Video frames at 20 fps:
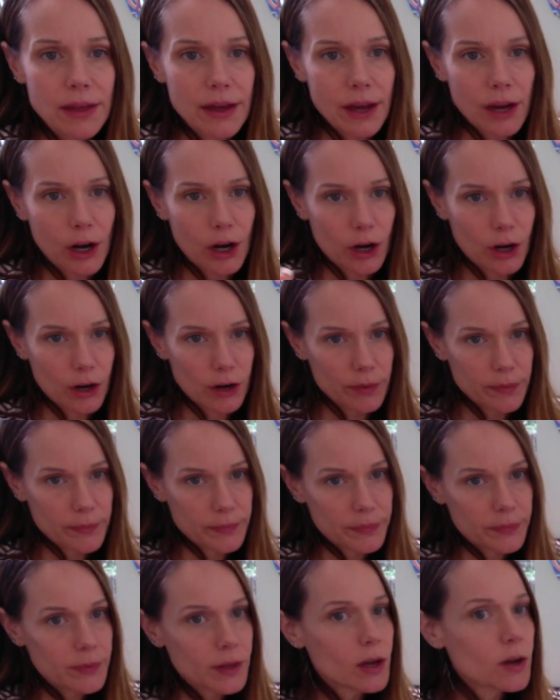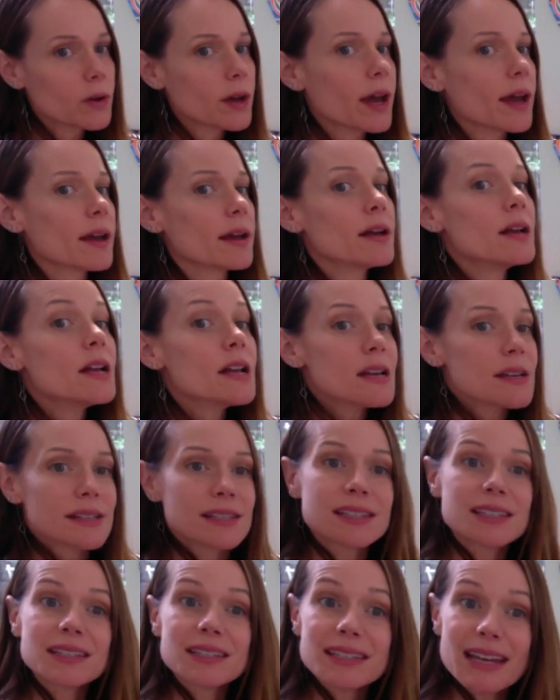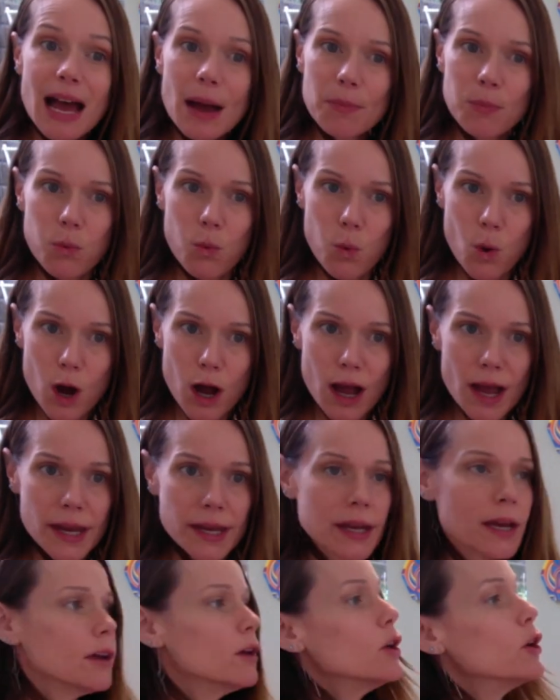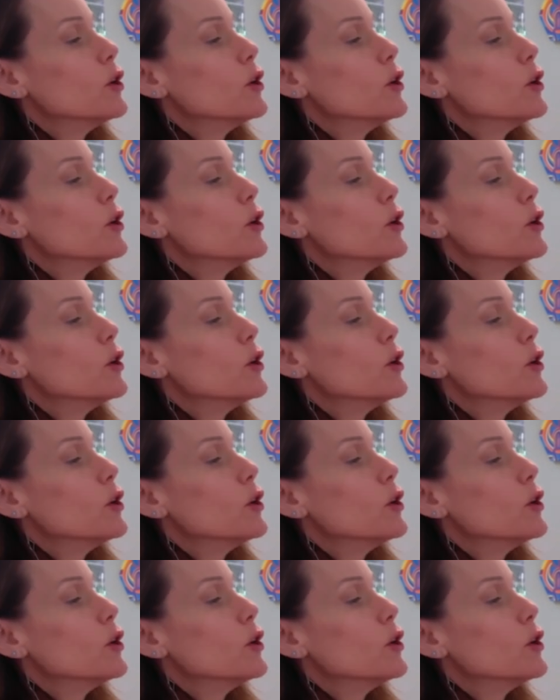there. Okay, step one.